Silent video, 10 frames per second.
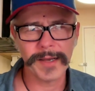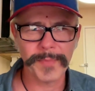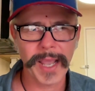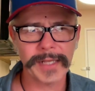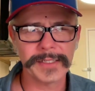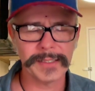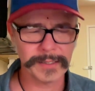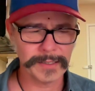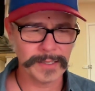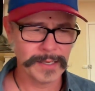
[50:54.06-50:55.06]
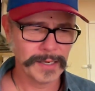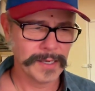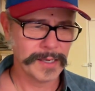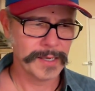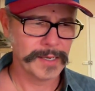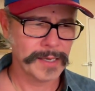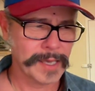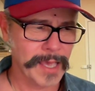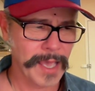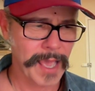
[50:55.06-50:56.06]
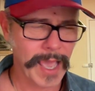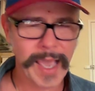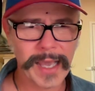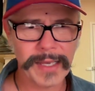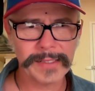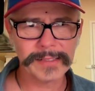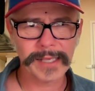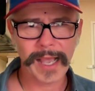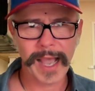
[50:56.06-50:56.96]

imagine, as